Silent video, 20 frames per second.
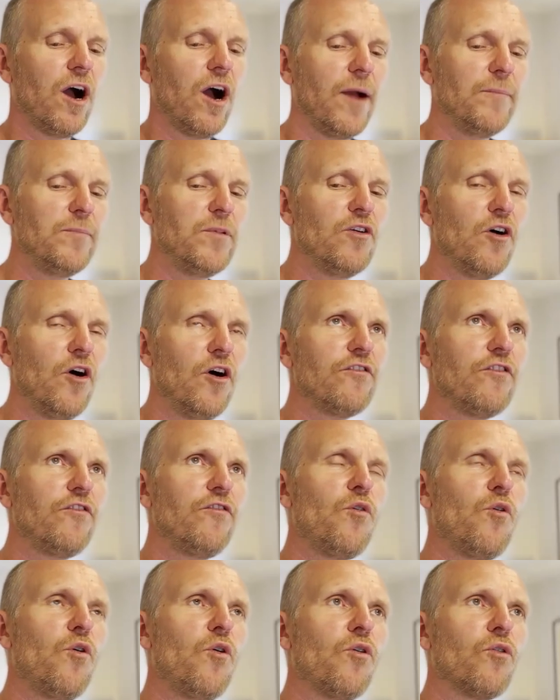I'm not
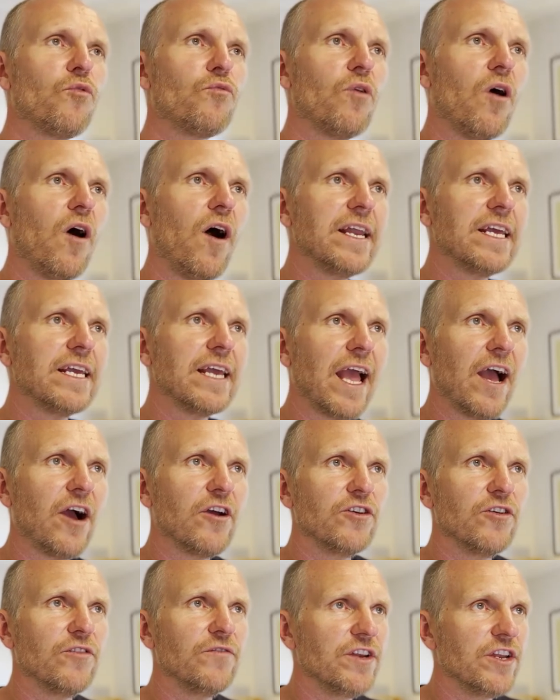for writing out
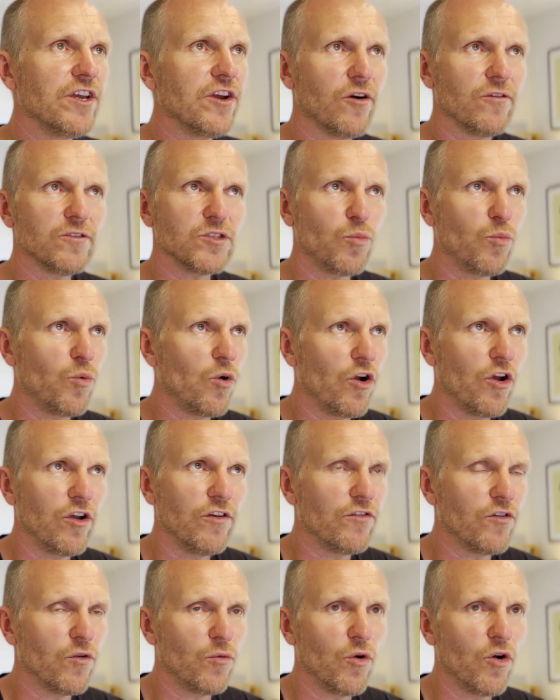your videos word
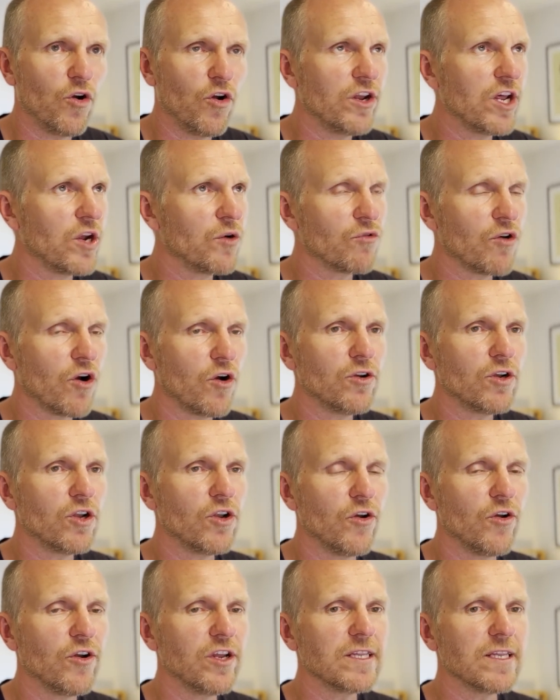for word and rote
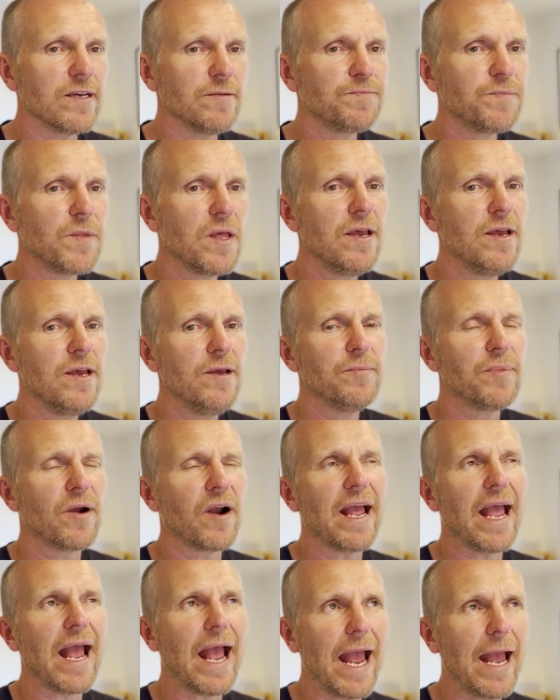learning them, but
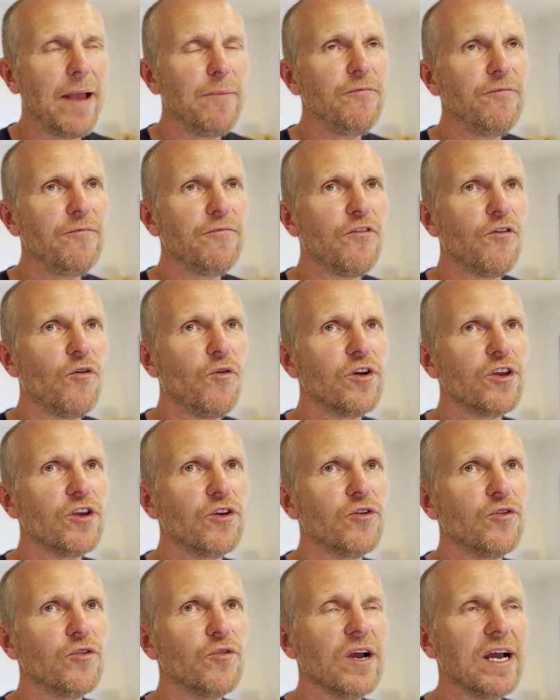I am for
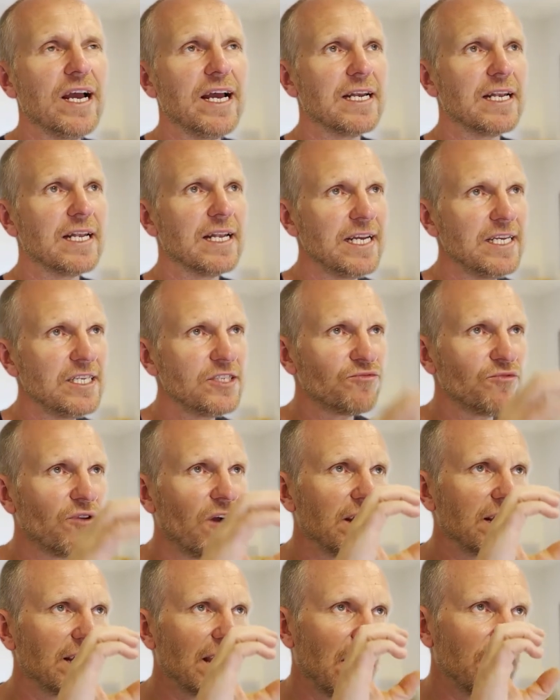you at least
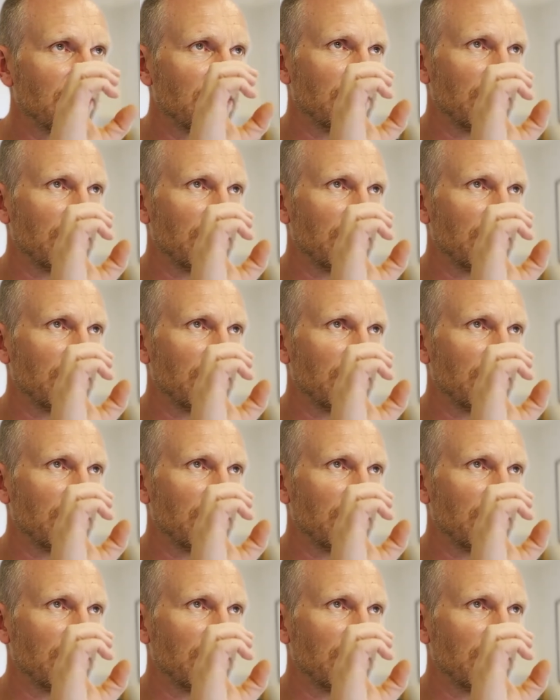writing out